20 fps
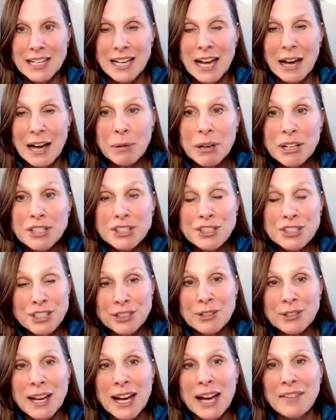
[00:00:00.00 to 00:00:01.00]
how much do
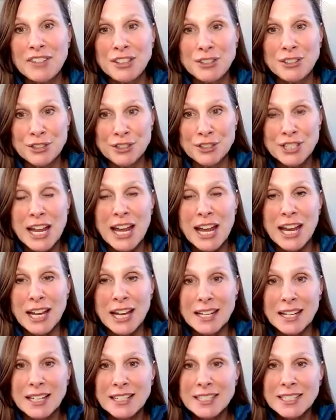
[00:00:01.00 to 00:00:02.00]
you have in your tank
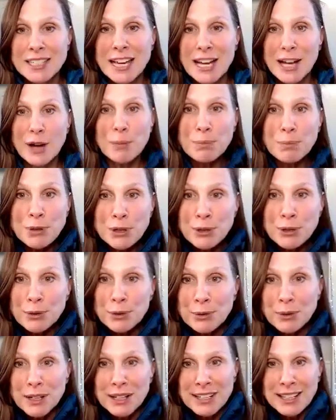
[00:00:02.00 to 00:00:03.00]
to help
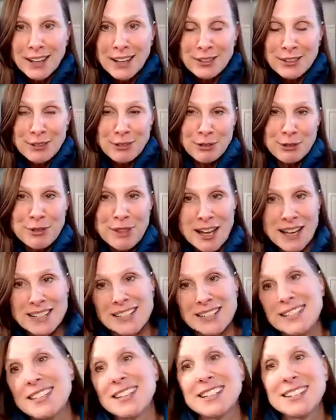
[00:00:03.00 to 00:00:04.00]
you get through that
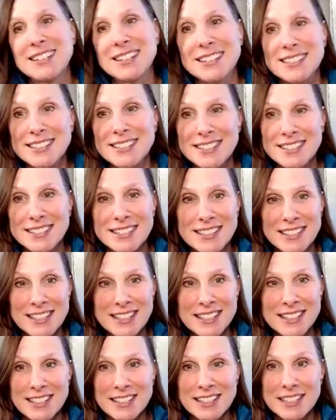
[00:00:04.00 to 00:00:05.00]
sickness?
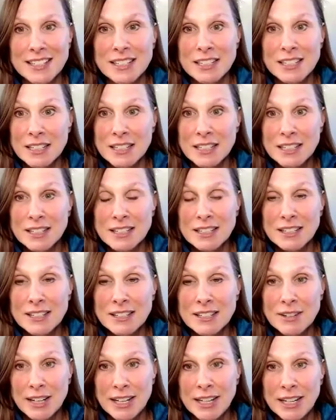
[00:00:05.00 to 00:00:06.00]

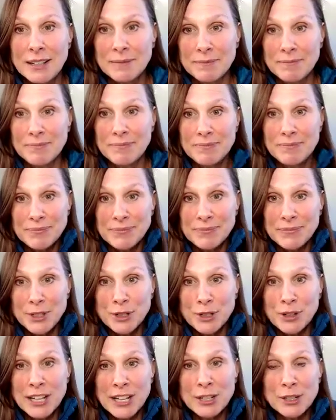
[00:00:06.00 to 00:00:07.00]
Right?
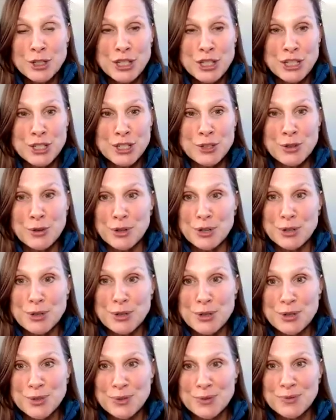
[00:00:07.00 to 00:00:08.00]
Your energy
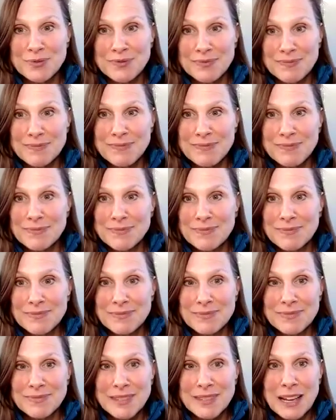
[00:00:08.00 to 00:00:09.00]
stores.
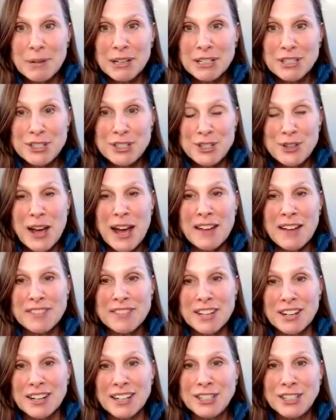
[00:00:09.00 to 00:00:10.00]
How much do you have
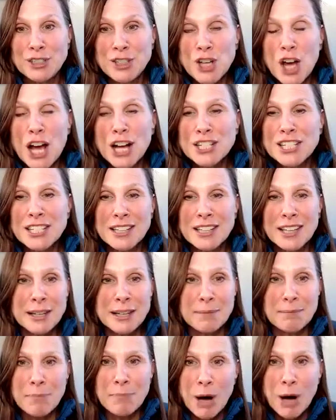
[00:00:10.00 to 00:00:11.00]
there? And you talk to
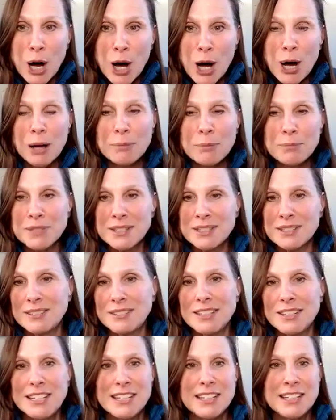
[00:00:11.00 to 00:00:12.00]
like moms and